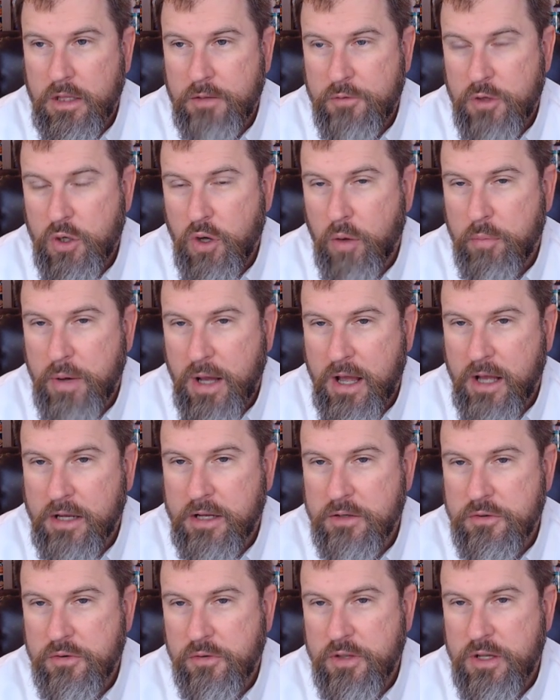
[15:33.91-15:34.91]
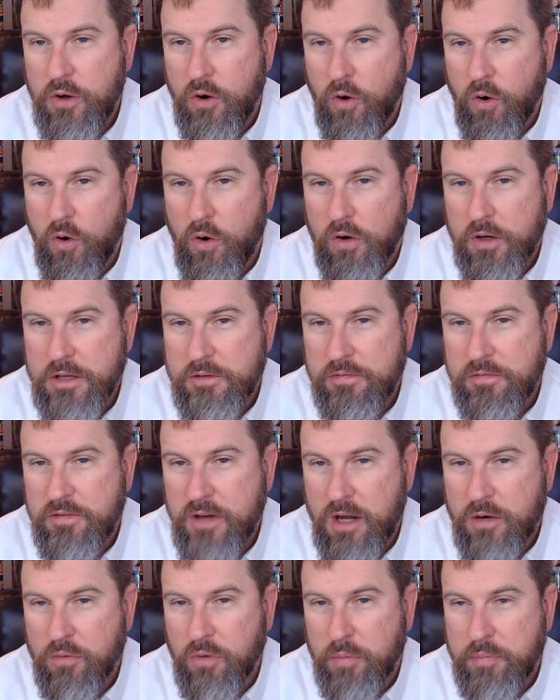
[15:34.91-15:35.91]
If you go back into the early
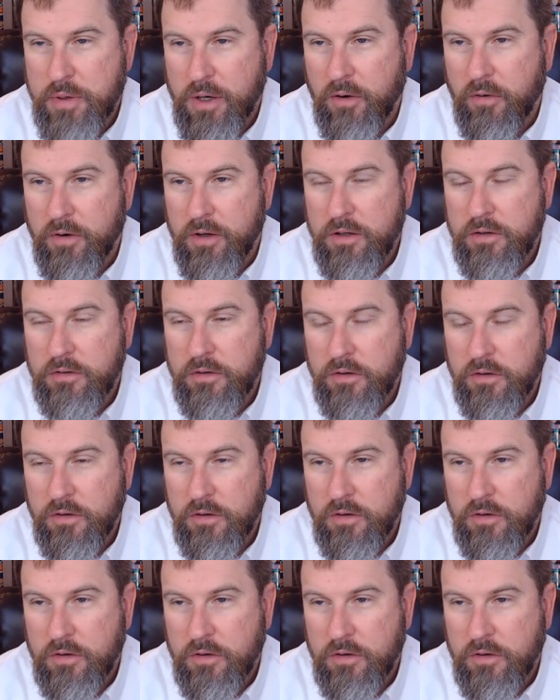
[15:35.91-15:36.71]
federal period,